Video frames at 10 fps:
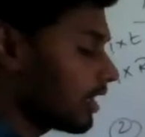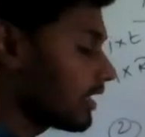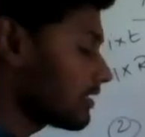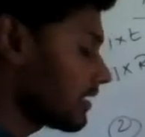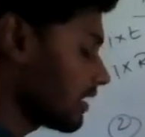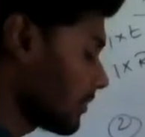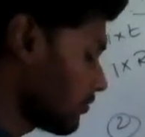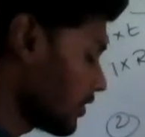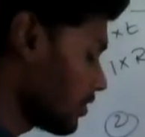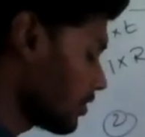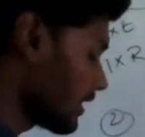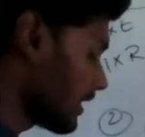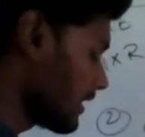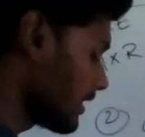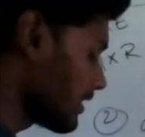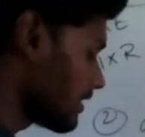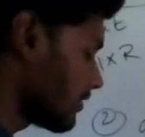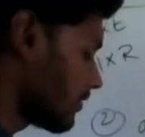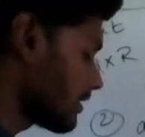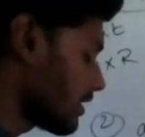Understanding? But we know that heat energy,
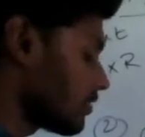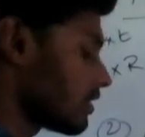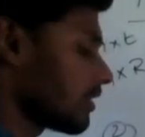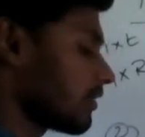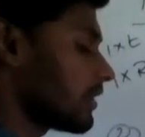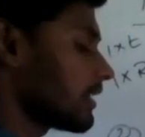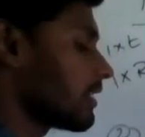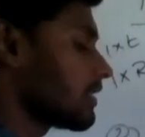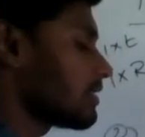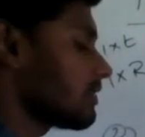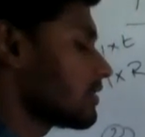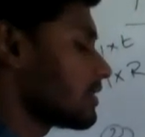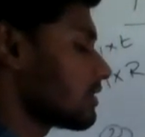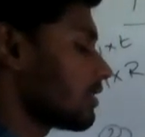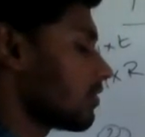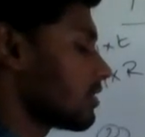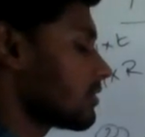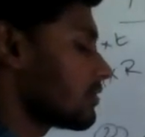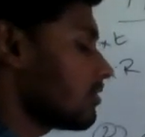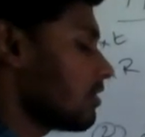what is the unit of heat energy? Which is
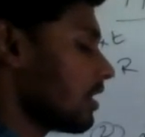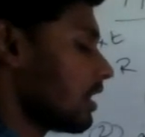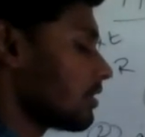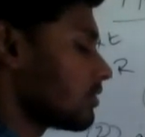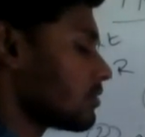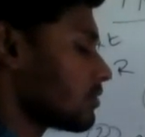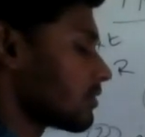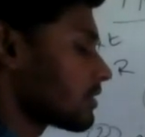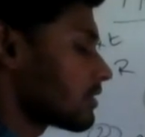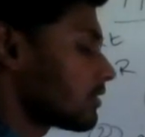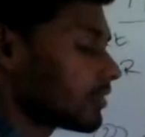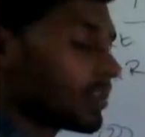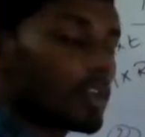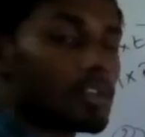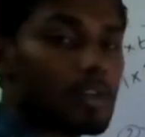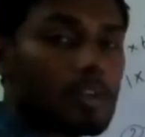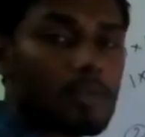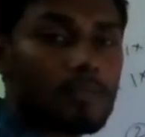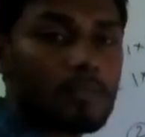equals to joules. That's all.